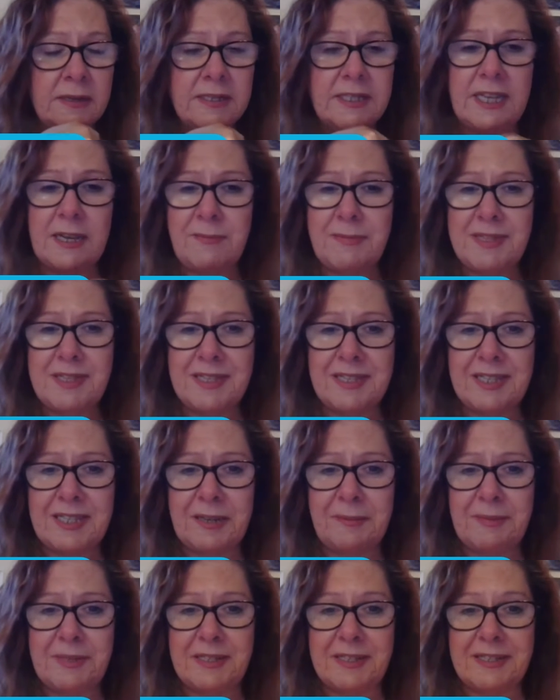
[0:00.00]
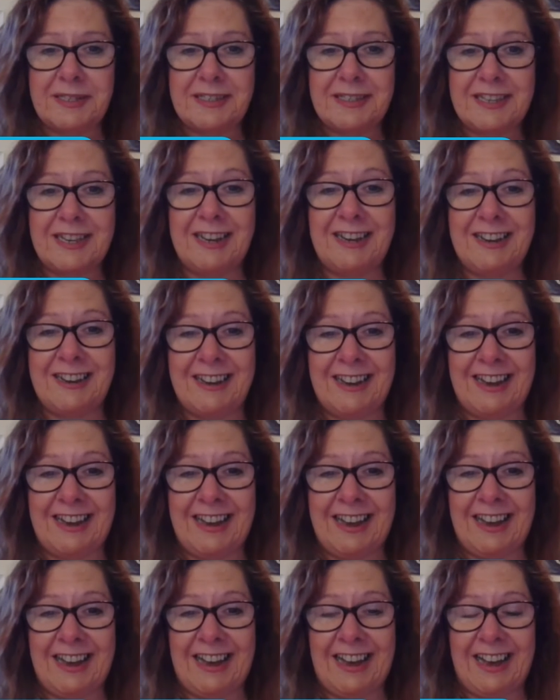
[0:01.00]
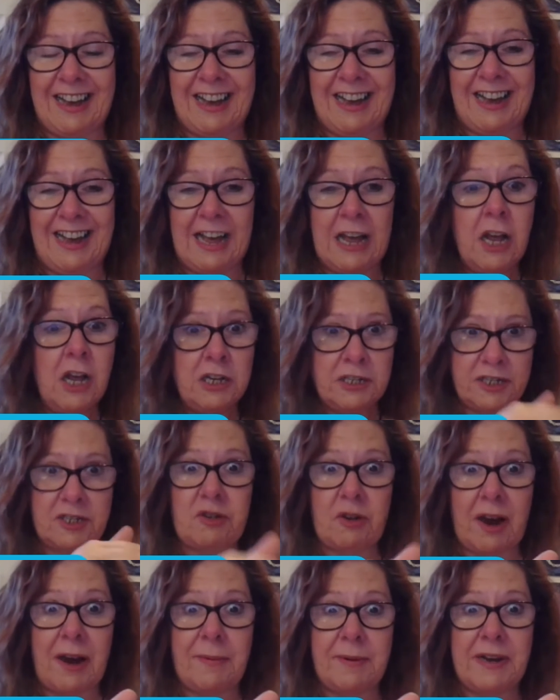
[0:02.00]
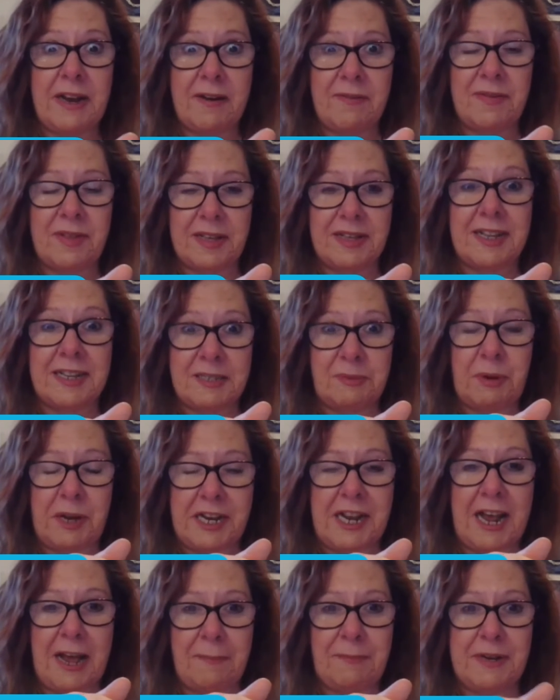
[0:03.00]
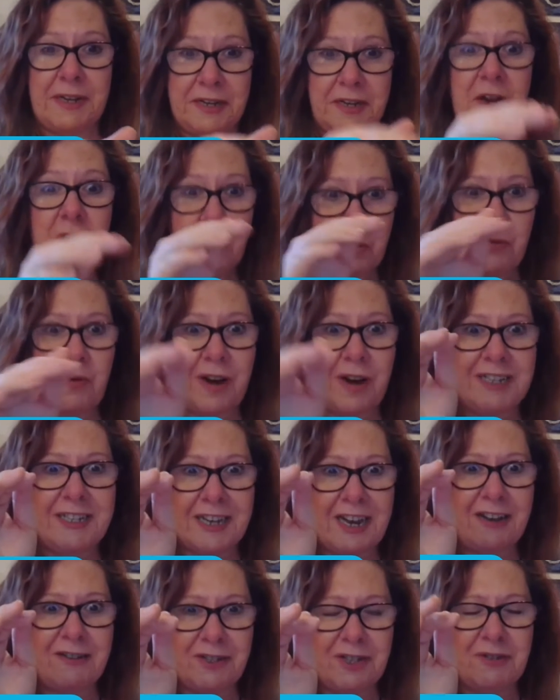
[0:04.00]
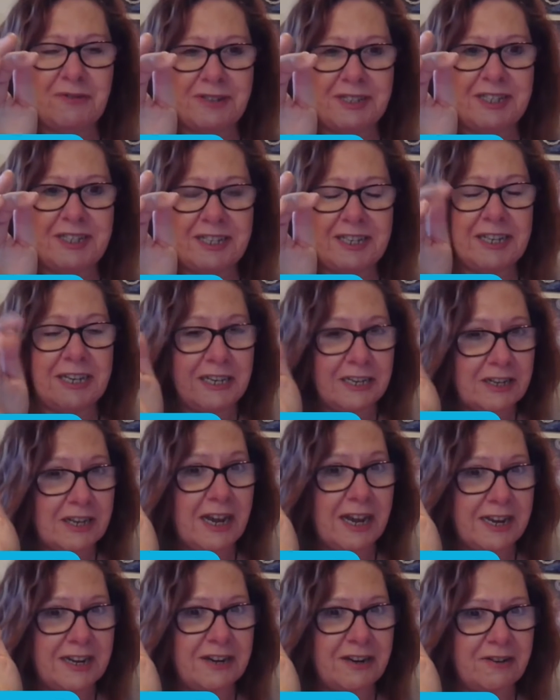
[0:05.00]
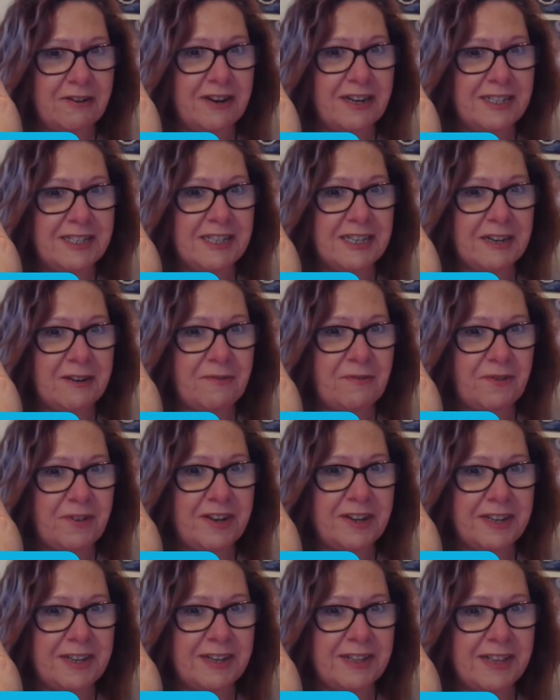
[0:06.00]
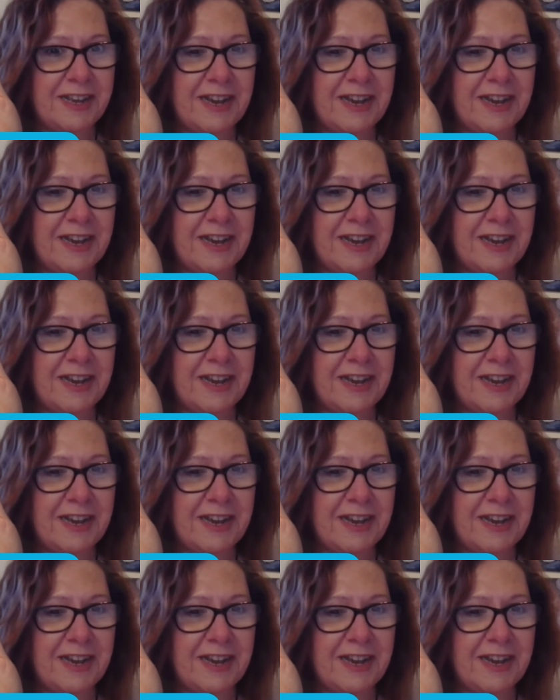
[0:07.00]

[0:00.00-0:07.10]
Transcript: Same with The Simpsons. Describing everything that's been happening right down to a T. Kind of crazy and freaky